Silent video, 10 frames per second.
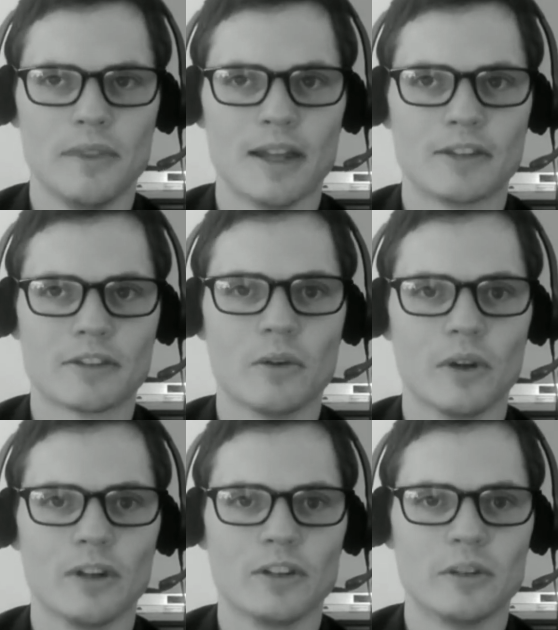that's
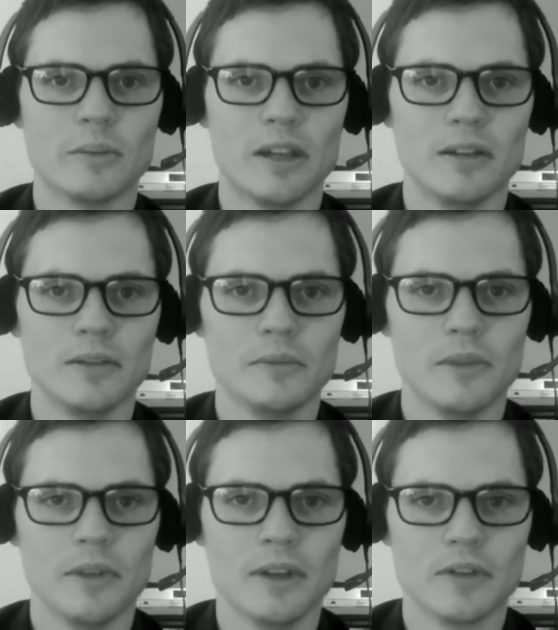going to be
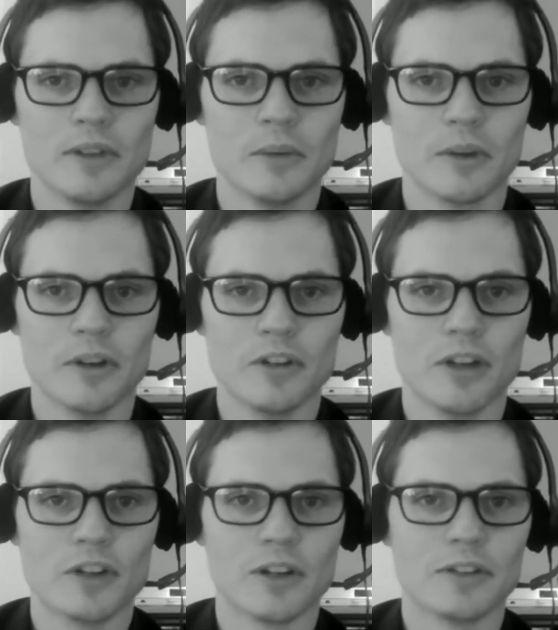the entry that we're going to
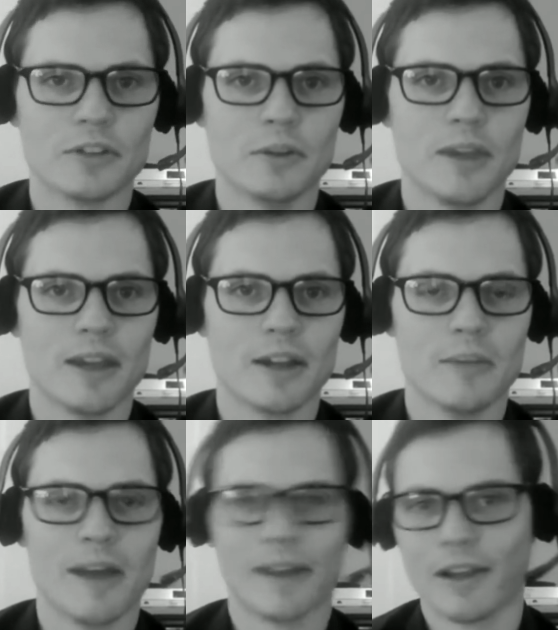judge on, so you can't
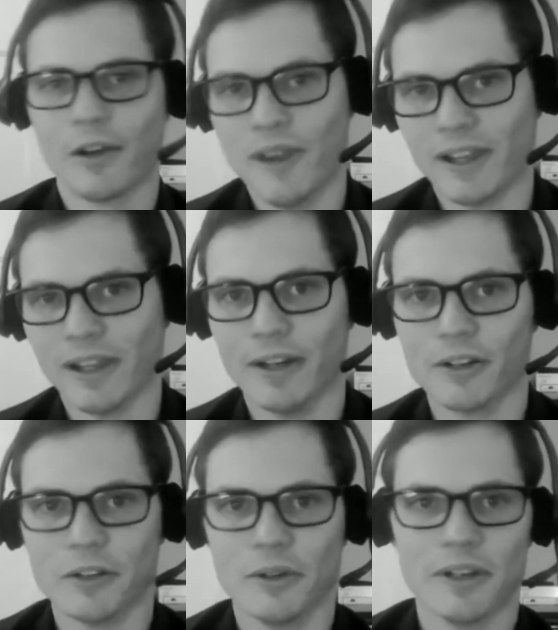come back like a week
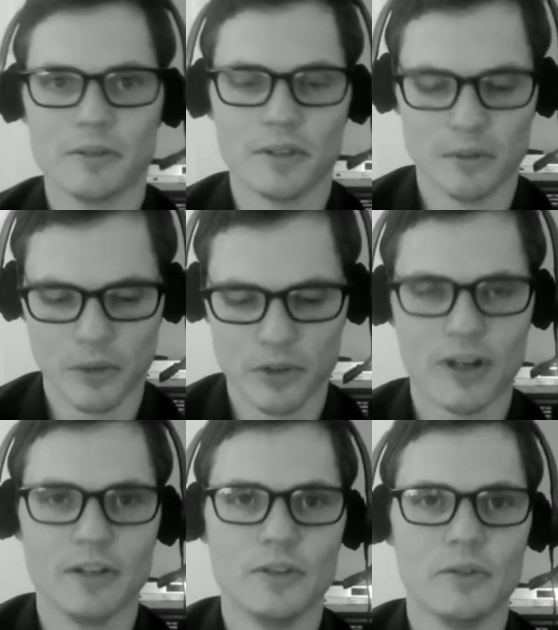later to it. We're
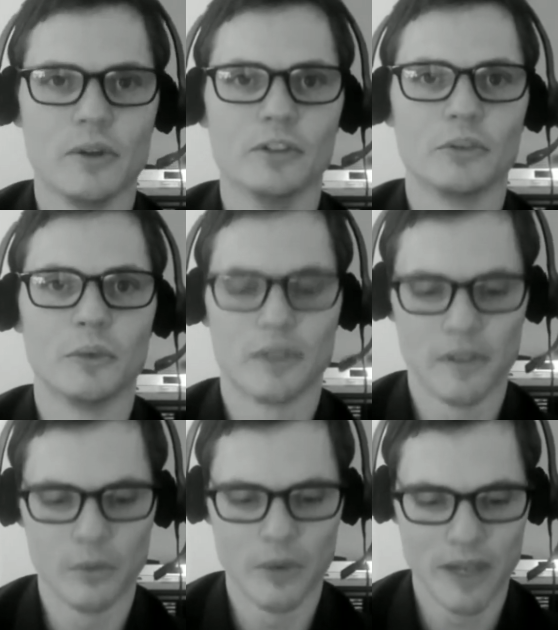trying to do those
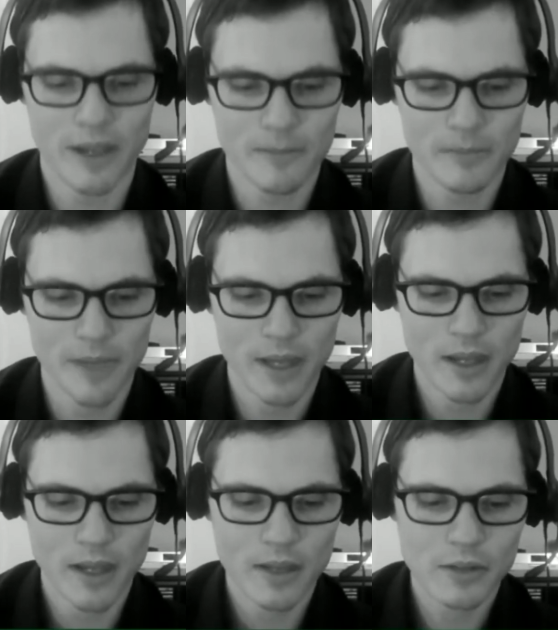within the week.
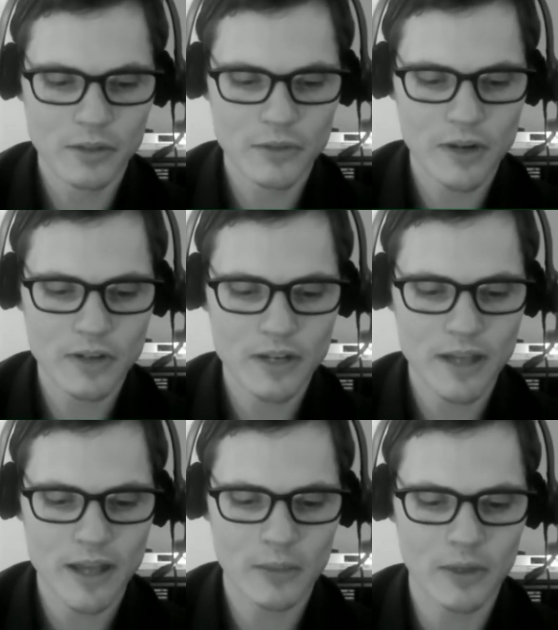So as far as
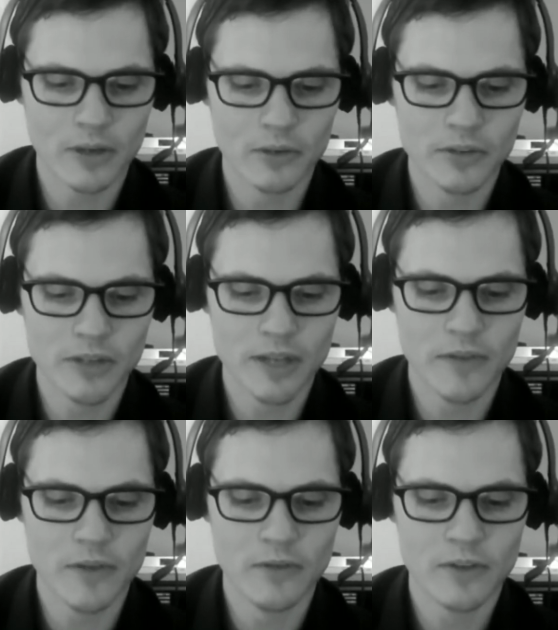getting help goes,
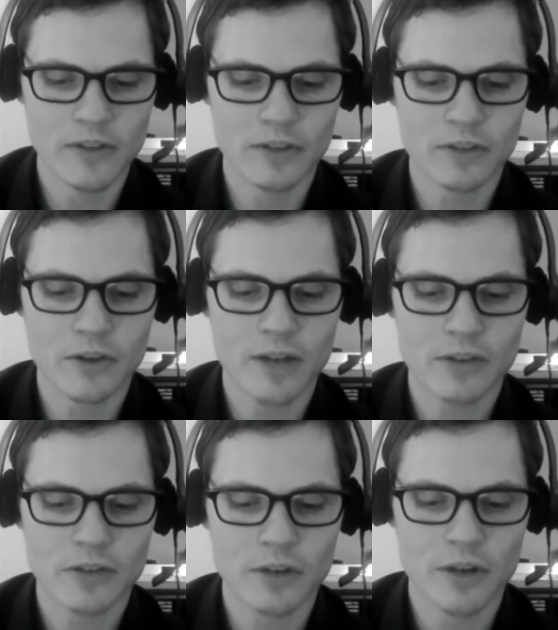if you visit the
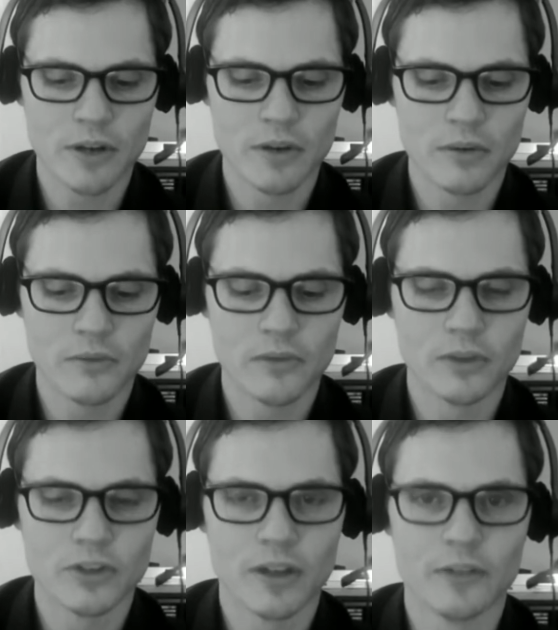Scratch Studio
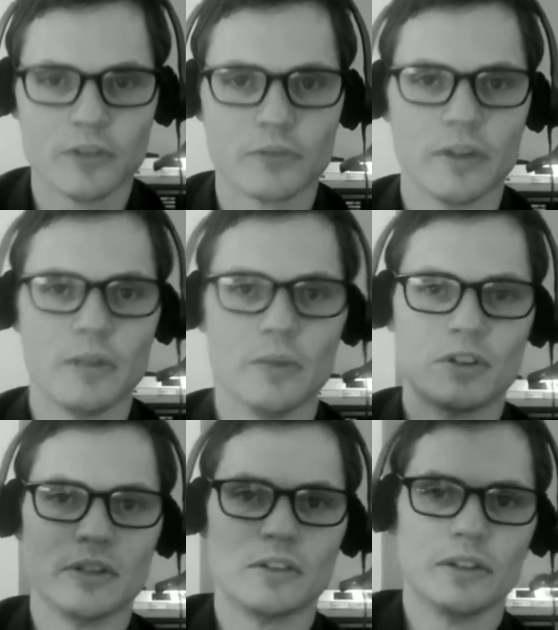for Challenge 3,
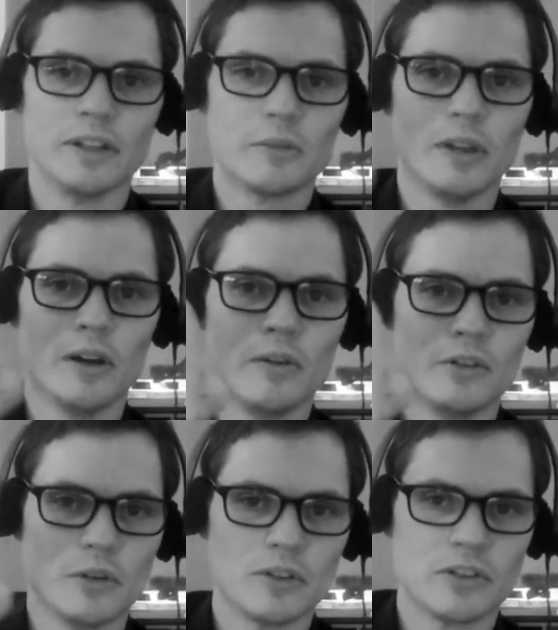which is linked below,
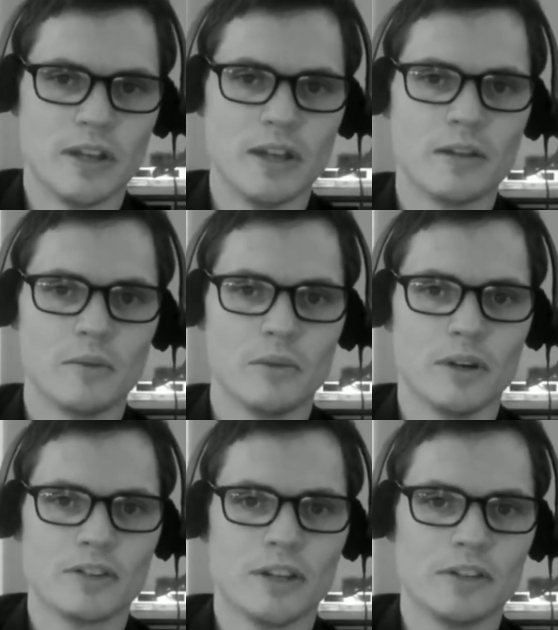as you can see,
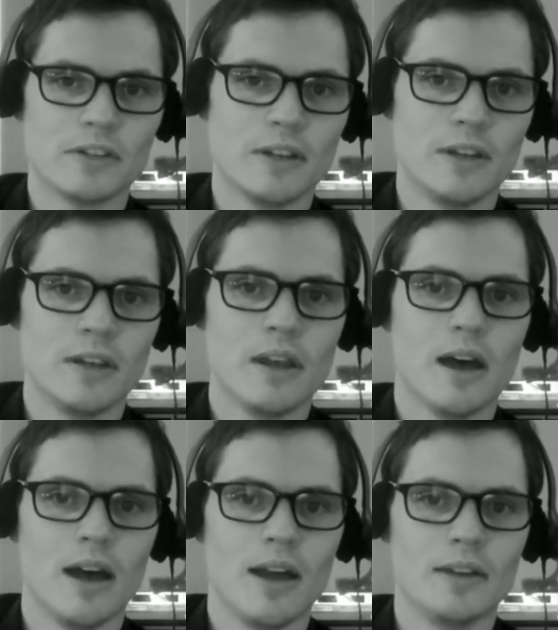where it says
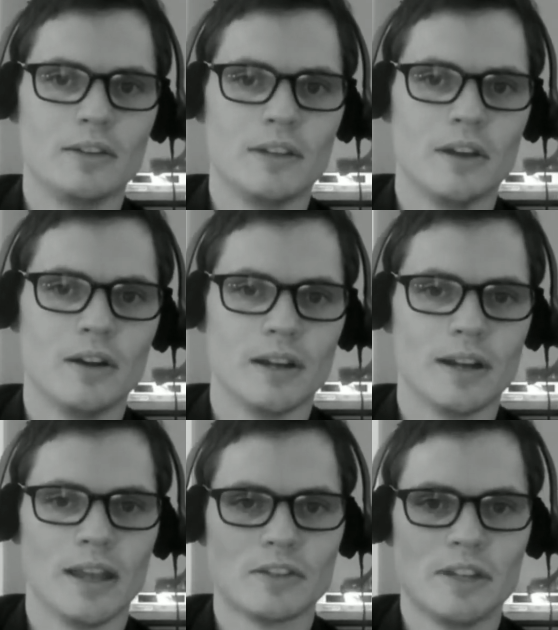
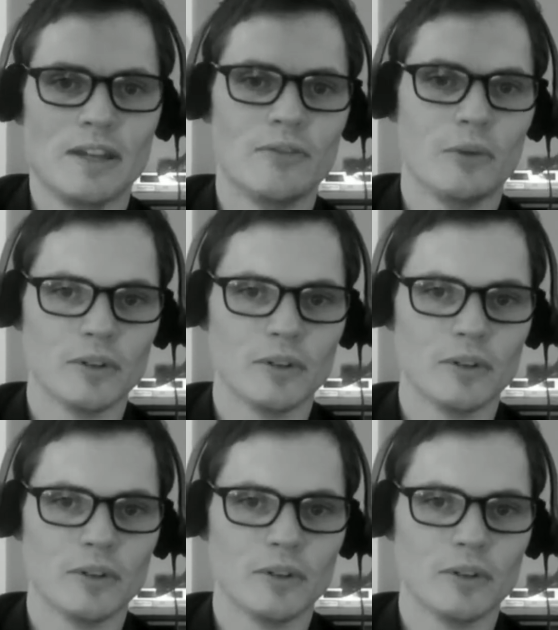intr.st/